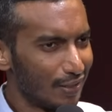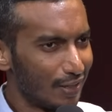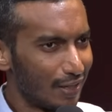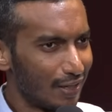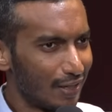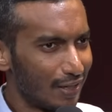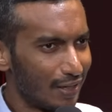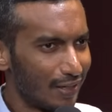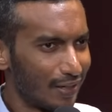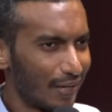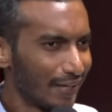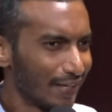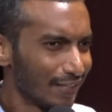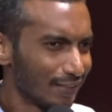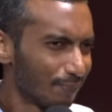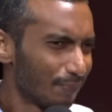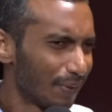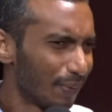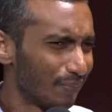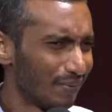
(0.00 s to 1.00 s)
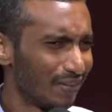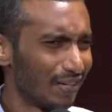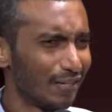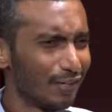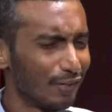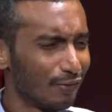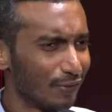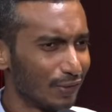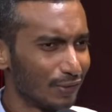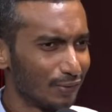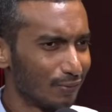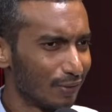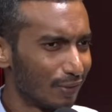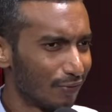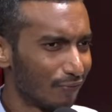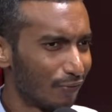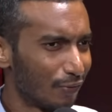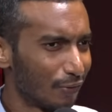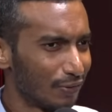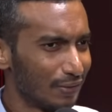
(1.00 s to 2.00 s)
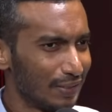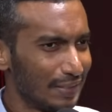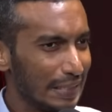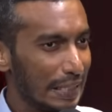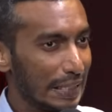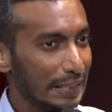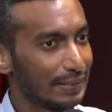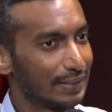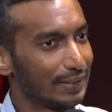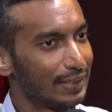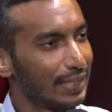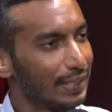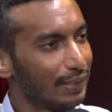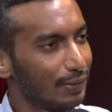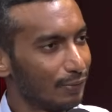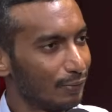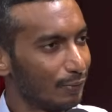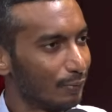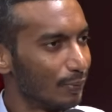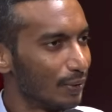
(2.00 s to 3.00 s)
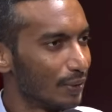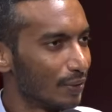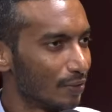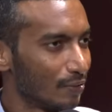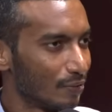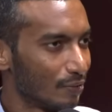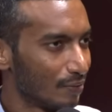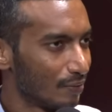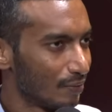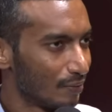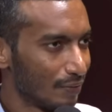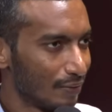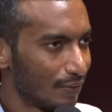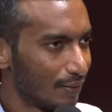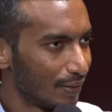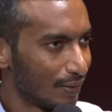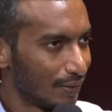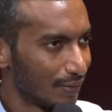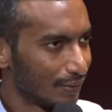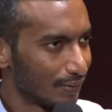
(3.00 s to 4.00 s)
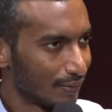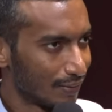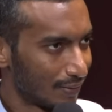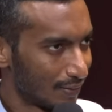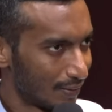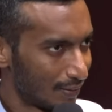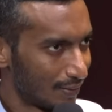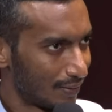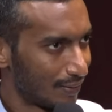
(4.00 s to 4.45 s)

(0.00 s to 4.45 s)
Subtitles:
And I guess perhaps none of us could have foreseen the extent to which things